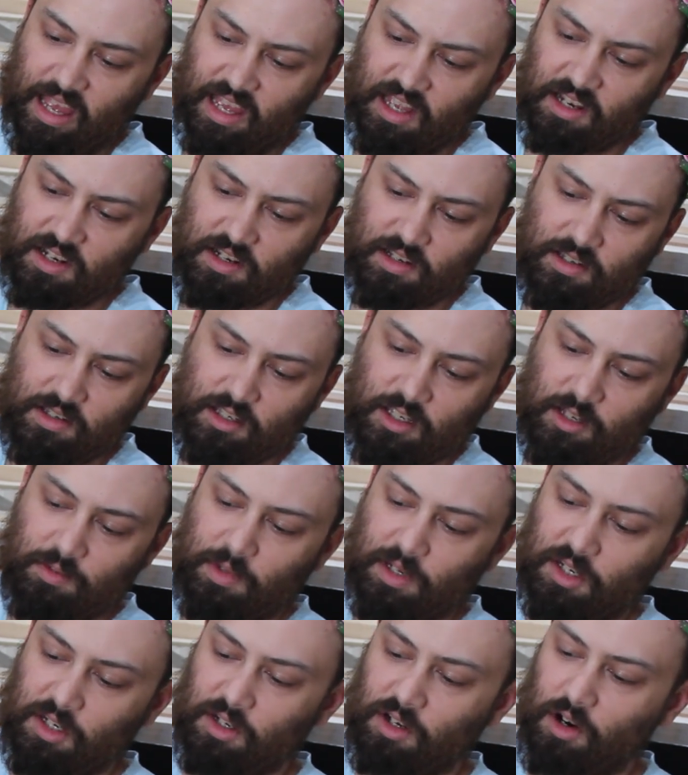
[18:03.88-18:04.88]
edges to
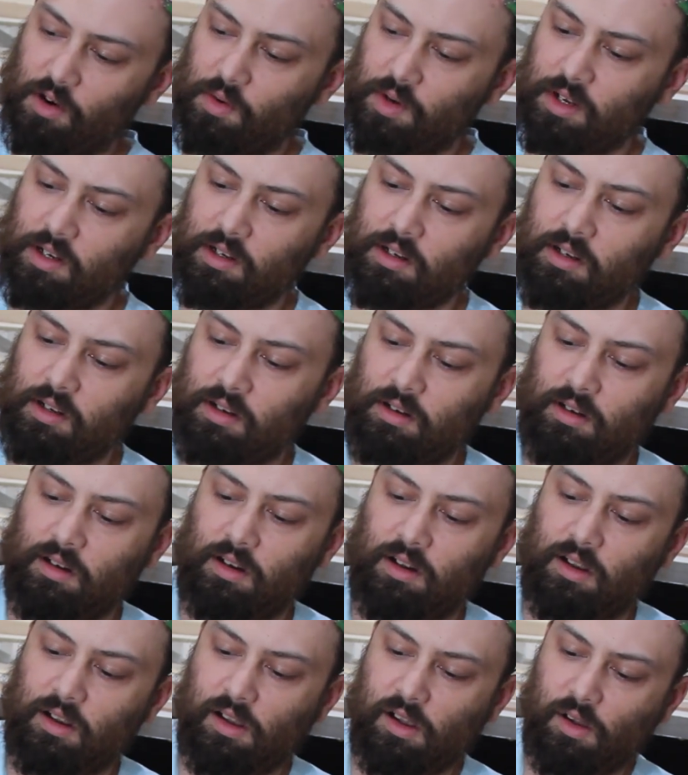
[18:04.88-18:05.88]
be showing.
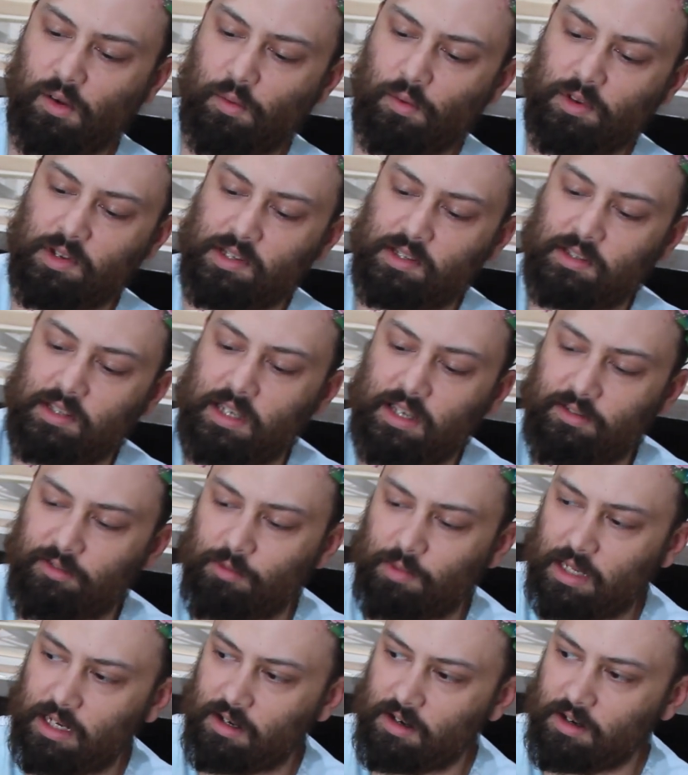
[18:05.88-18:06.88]
You see it
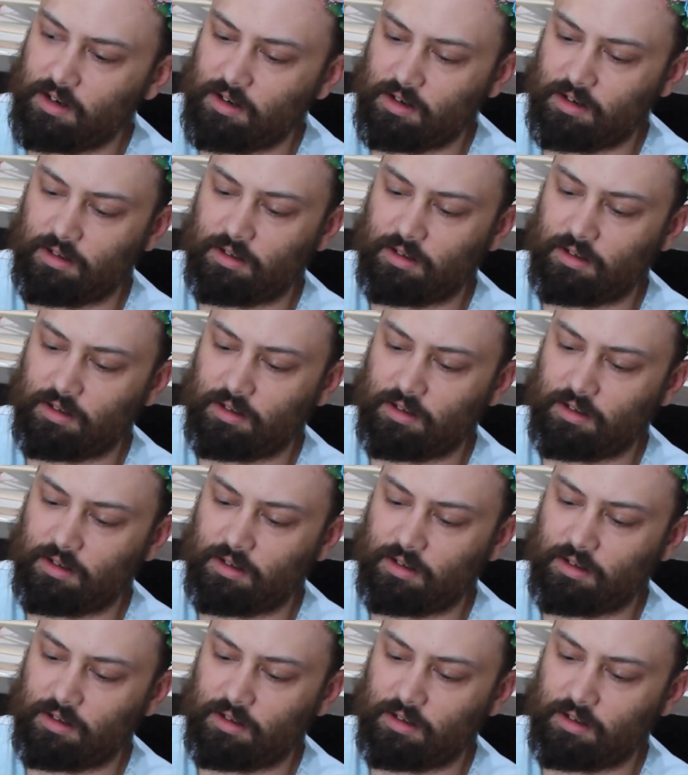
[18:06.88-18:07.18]
from here.